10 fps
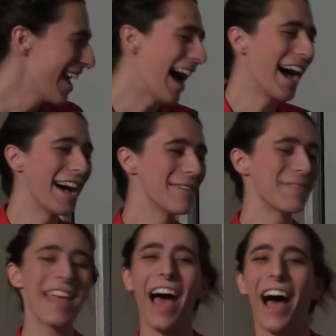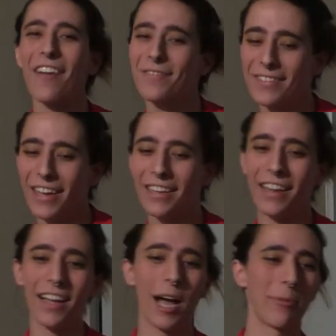um, yeah, I've done
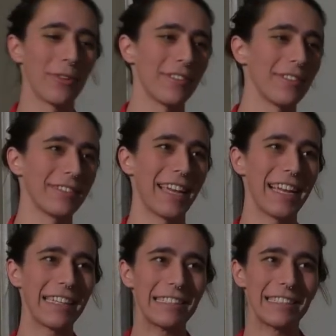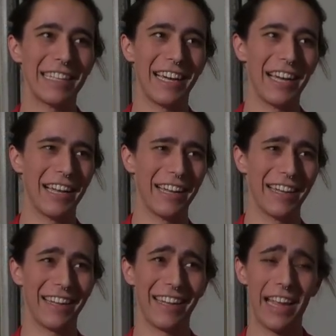a couple like
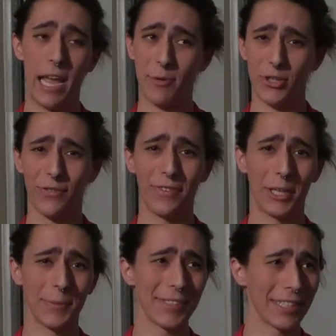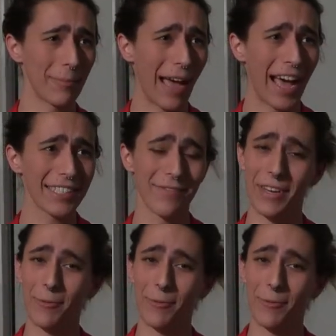uh, amateur films in the past. If